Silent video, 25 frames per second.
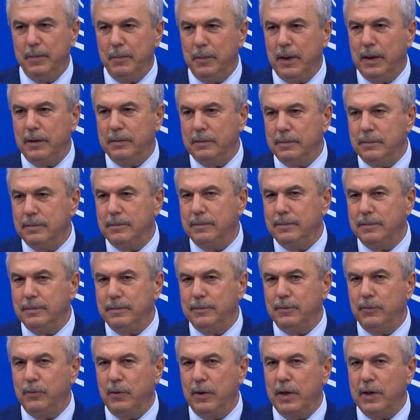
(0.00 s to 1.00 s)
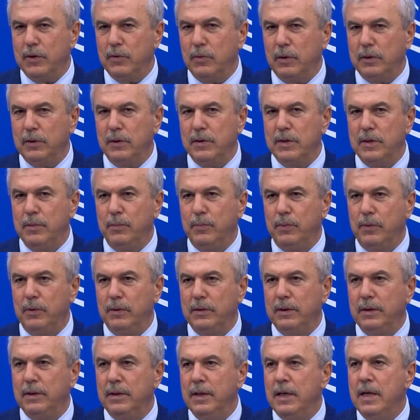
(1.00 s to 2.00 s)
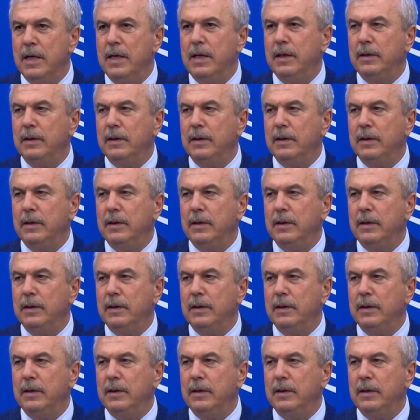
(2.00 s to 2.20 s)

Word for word: But for us, what is important